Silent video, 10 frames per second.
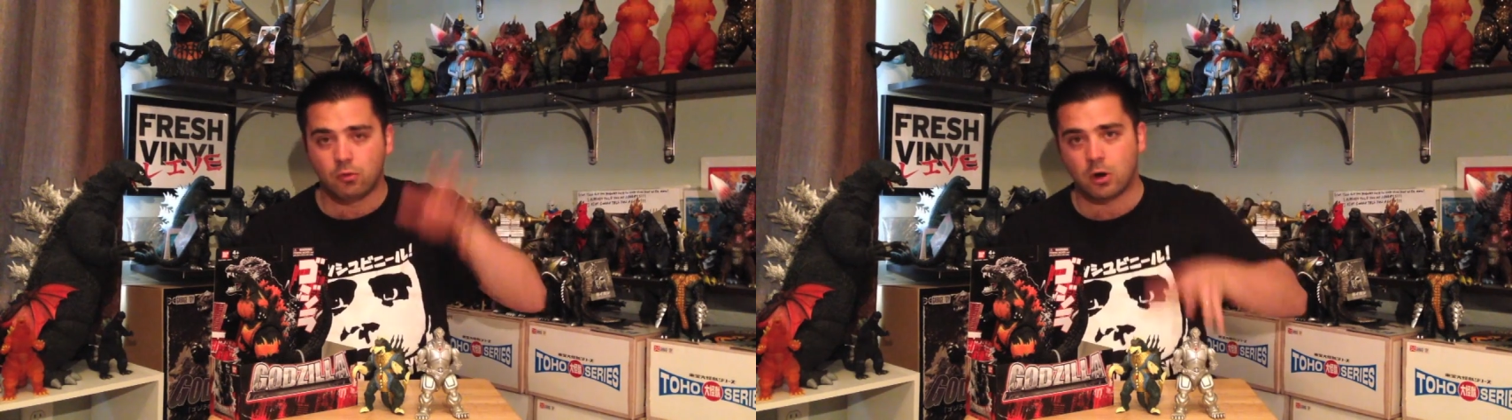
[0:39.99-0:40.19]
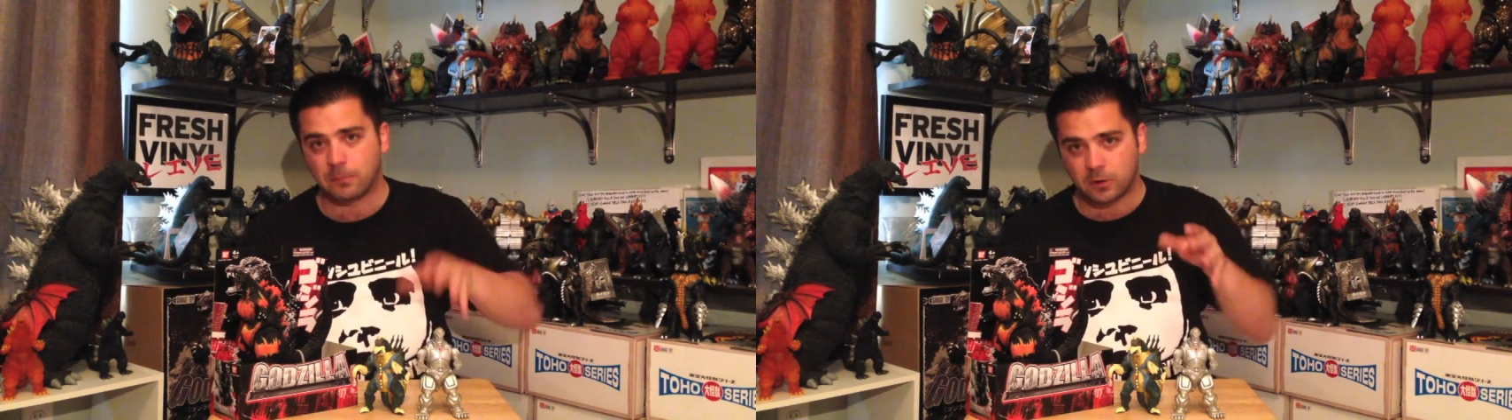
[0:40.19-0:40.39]

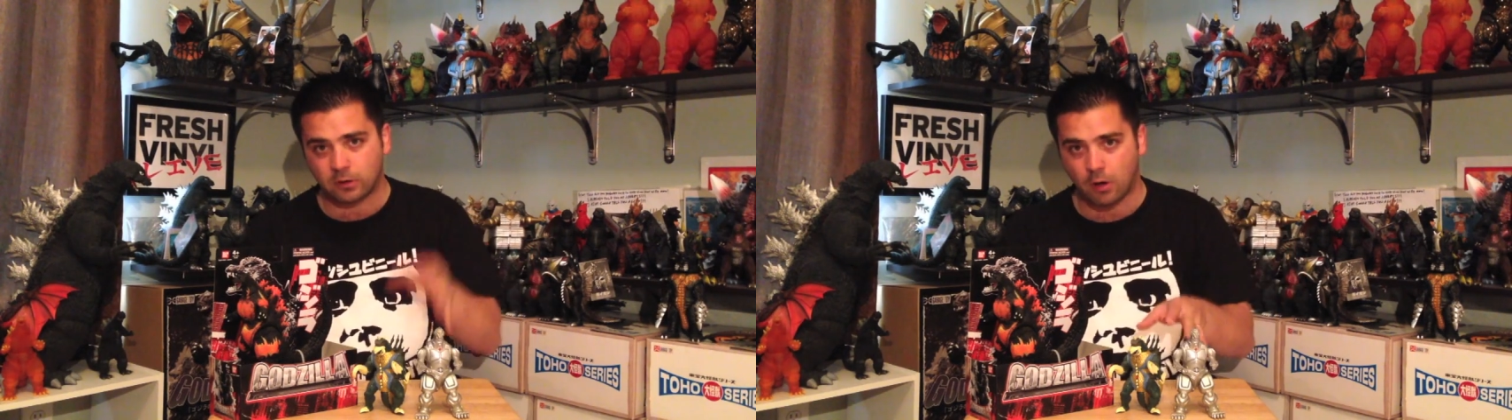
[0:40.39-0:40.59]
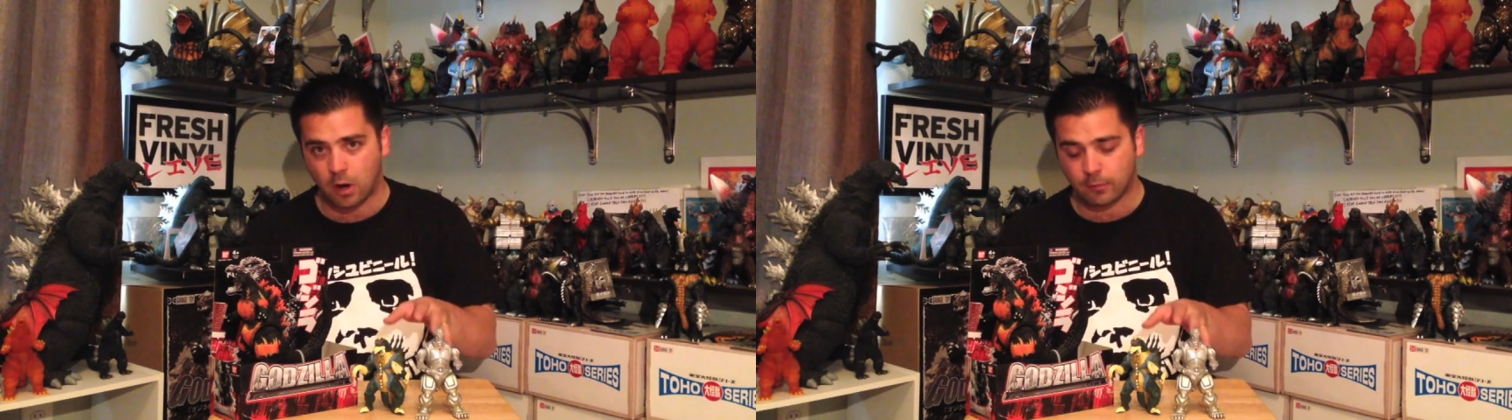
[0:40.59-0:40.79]
what I'm going
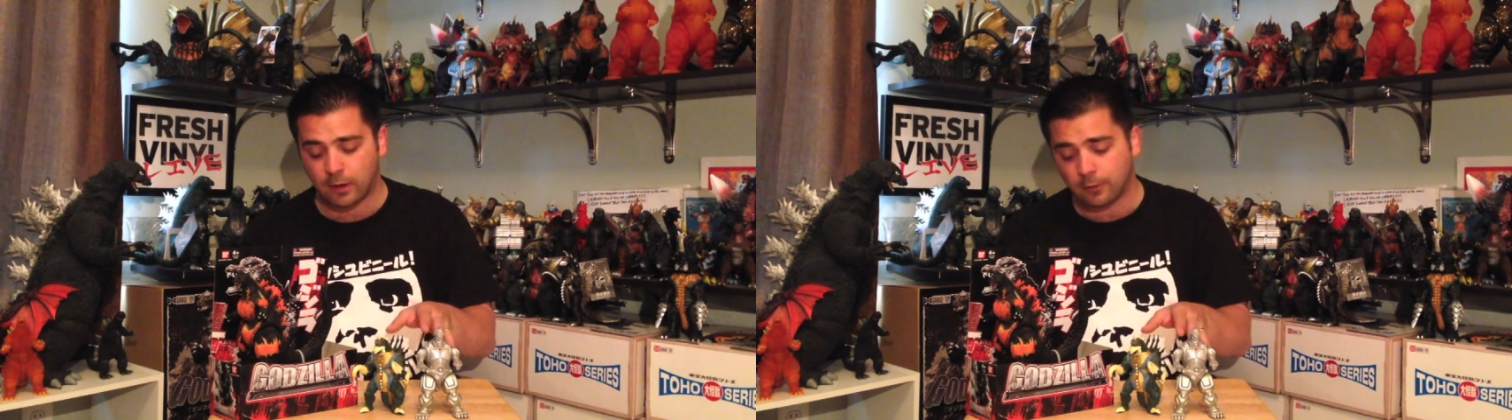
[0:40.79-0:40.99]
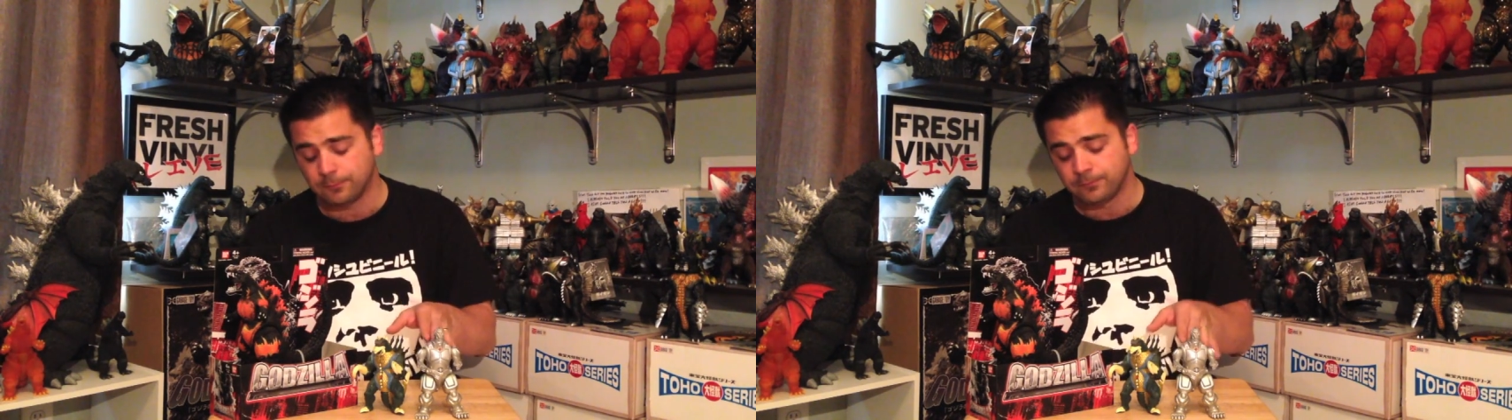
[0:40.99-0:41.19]
to talk
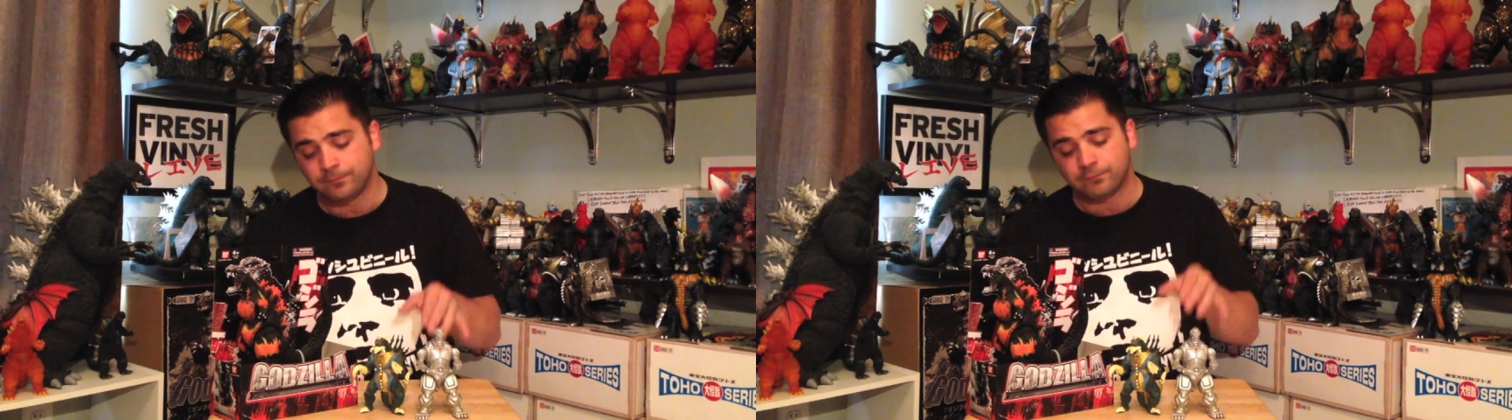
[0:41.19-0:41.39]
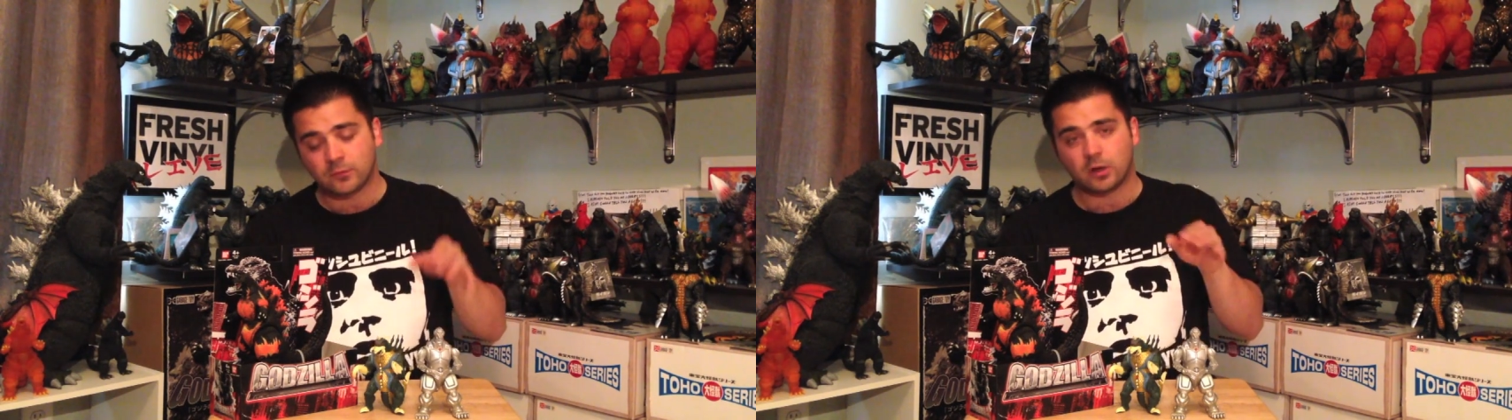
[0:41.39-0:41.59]
about.
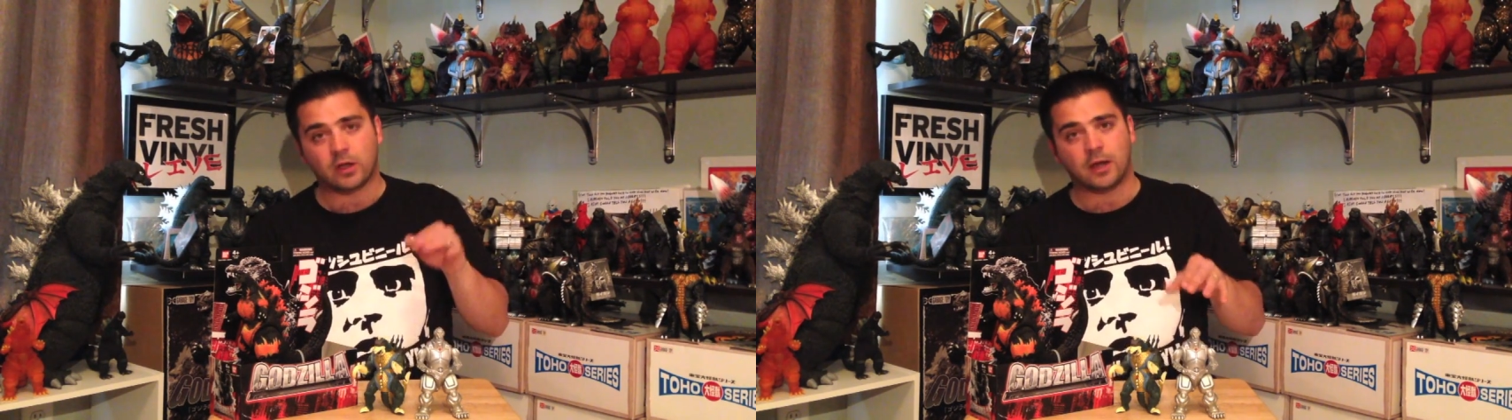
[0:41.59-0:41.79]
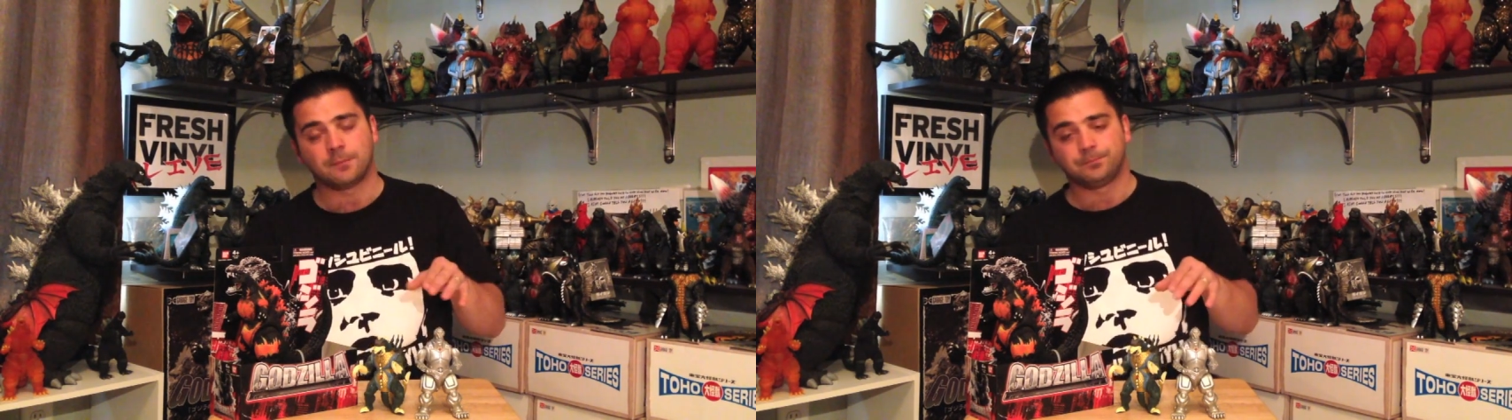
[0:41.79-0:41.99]

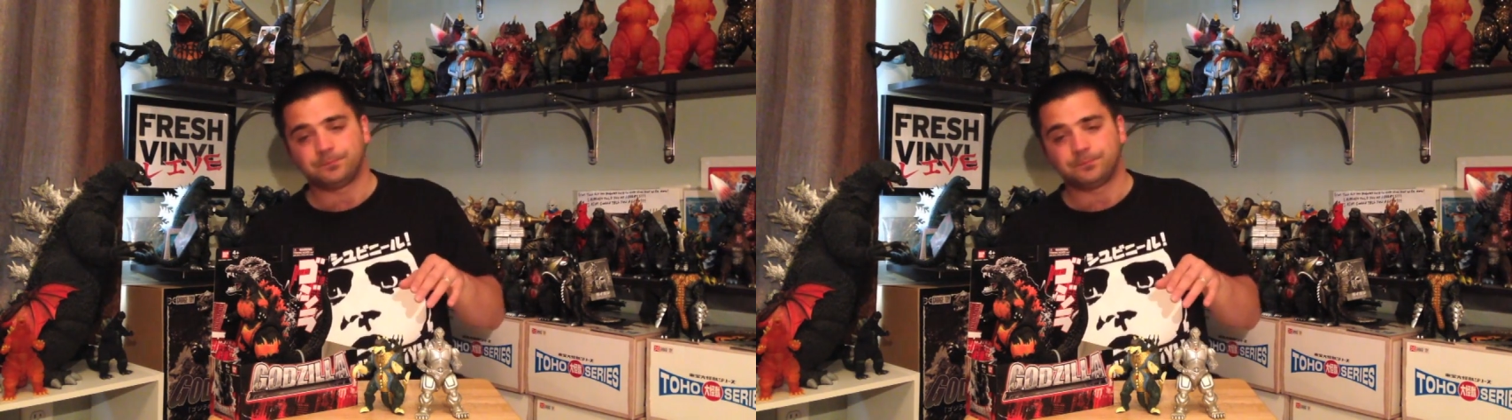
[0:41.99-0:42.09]
Okay?